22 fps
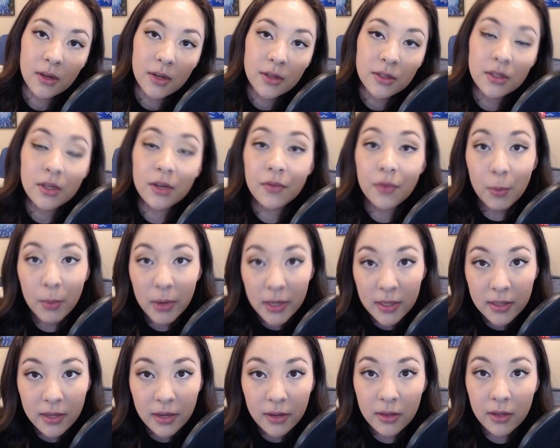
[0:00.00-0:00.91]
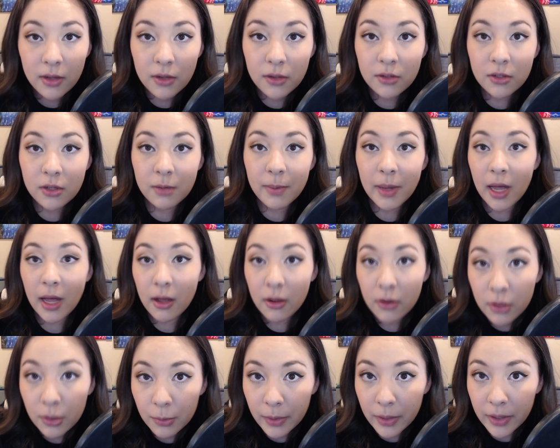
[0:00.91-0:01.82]
so if you want to tell the YouTube
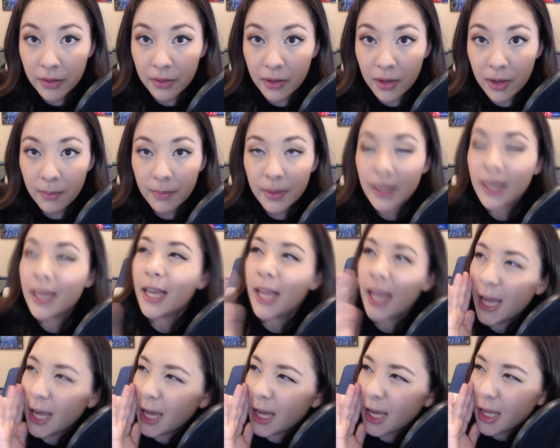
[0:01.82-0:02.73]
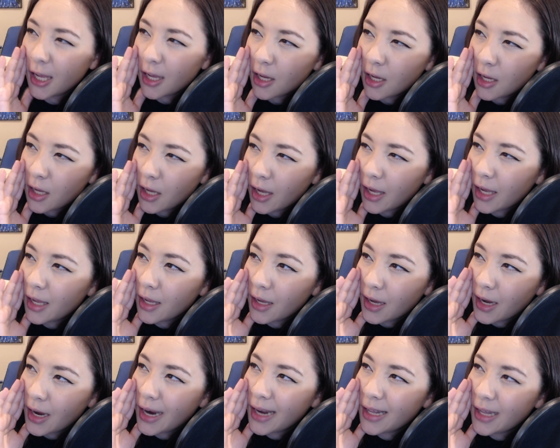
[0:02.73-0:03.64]
algorithm, hey, hey,
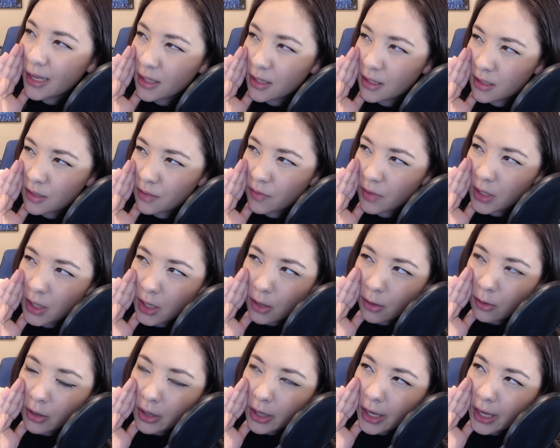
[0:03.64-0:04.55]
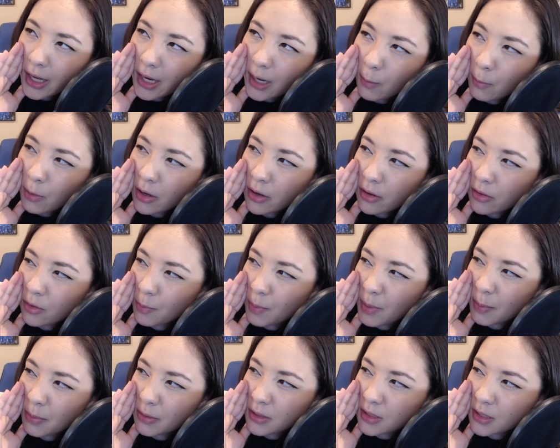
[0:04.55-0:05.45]
I like this video and I want other
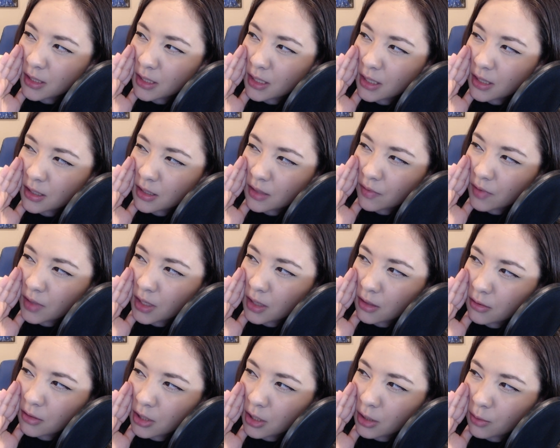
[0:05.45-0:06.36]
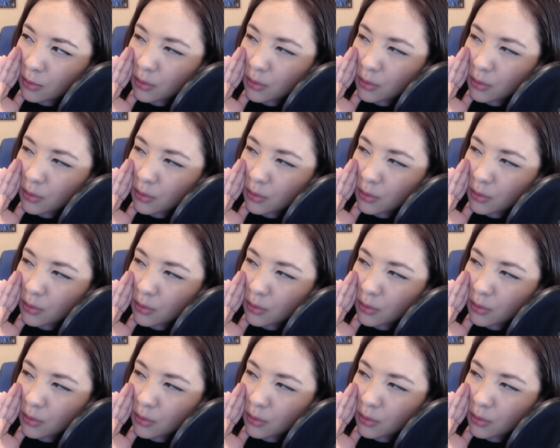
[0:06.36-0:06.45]
people to see this video too,